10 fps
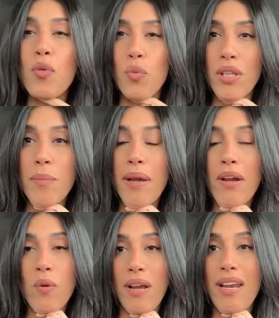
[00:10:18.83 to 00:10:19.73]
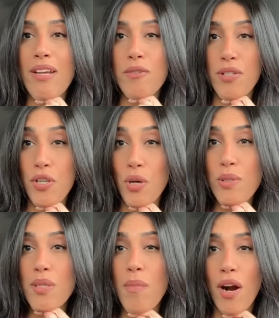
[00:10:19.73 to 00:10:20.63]
really paranoid. And I know
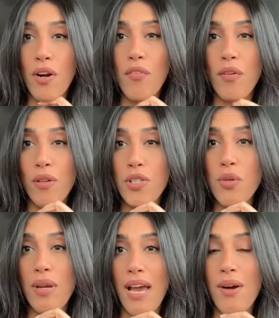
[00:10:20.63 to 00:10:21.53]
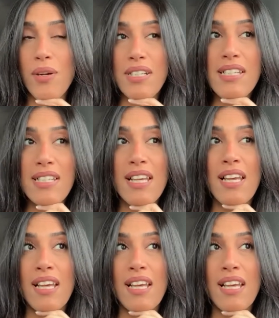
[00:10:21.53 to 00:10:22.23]
tomorrow for those three hours,